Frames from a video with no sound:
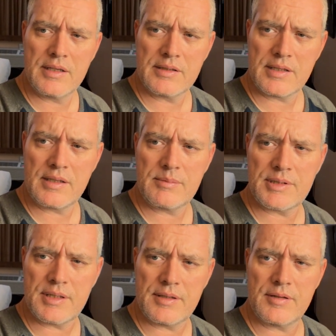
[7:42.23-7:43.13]
seems
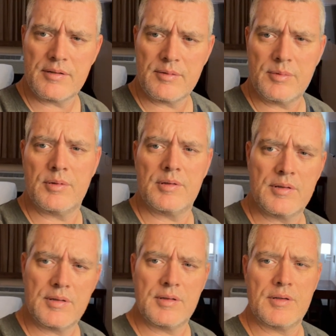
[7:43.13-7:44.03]
to do
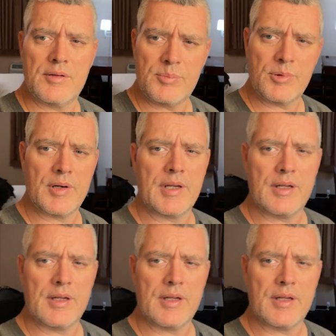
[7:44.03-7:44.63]
do pretty